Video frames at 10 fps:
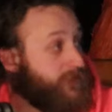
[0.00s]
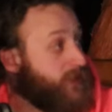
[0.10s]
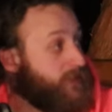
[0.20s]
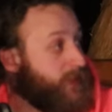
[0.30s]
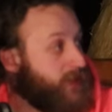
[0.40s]
every
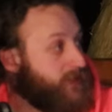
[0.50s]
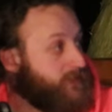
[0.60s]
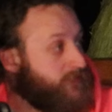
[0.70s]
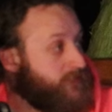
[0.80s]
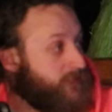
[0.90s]
other band.
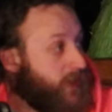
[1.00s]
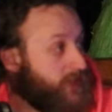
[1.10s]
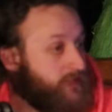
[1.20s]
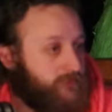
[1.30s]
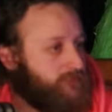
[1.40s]

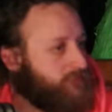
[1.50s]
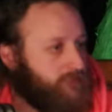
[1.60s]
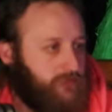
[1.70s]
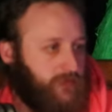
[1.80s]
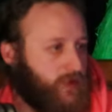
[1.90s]
At,
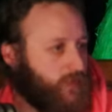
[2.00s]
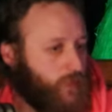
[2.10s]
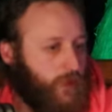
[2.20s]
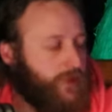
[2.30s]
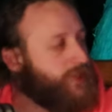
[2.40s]

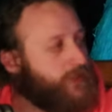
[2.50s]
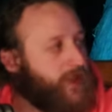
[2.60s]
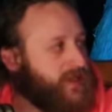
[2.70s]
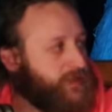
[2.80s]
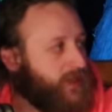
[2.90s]
worship
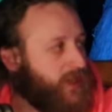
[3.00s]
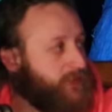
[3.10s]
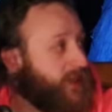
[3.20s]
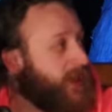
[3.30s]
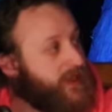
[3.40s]
has
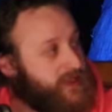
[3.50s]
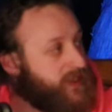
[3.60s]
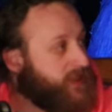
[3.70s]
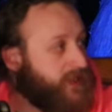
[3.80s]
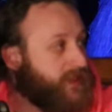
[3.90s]
become like
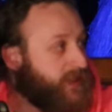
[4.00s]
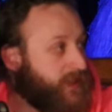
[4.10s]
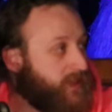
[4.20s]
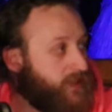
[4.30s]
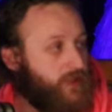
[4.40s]

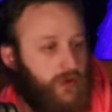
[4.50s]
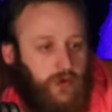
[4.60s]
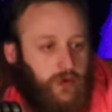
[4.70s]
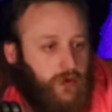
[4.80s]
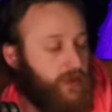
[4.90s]
ACDC
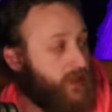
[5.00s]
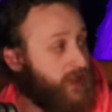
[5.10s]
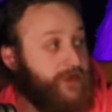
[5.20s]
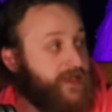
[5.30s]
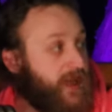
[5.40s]
or
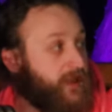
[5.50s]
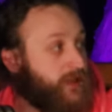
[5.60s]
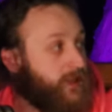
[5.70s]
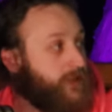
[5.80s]
like Metallica. Oh,